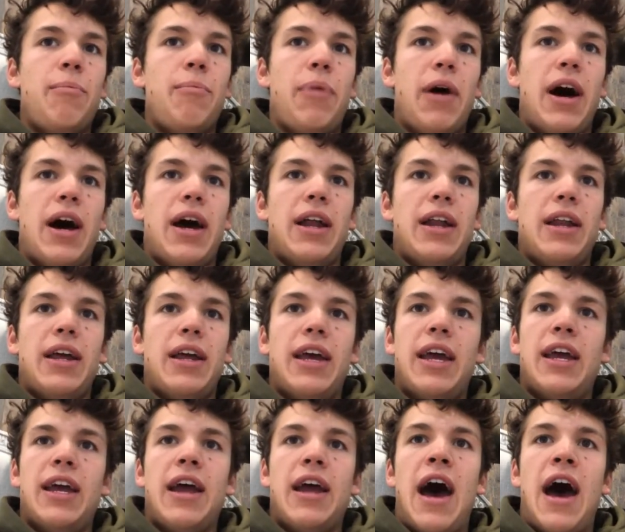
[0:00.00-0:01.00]
But
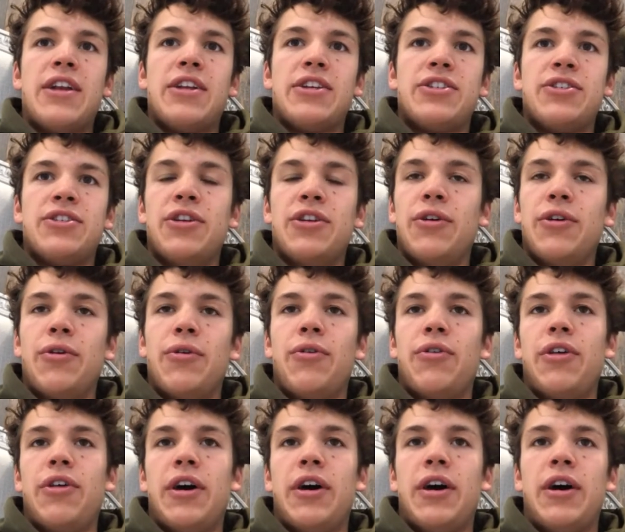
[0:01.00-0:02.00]
it, I just
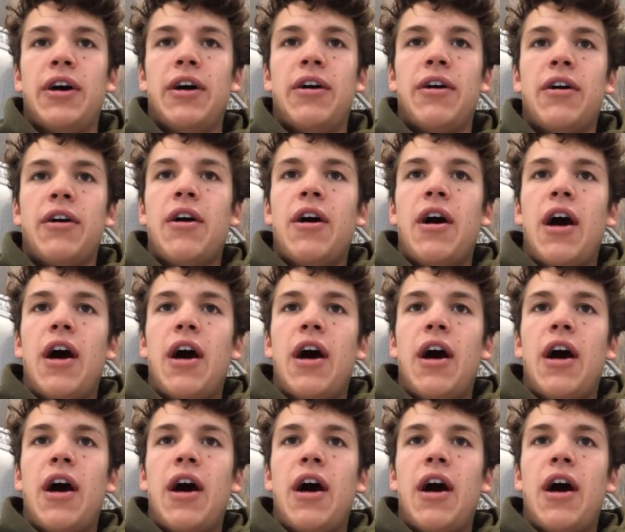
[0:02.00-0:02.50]
knew the.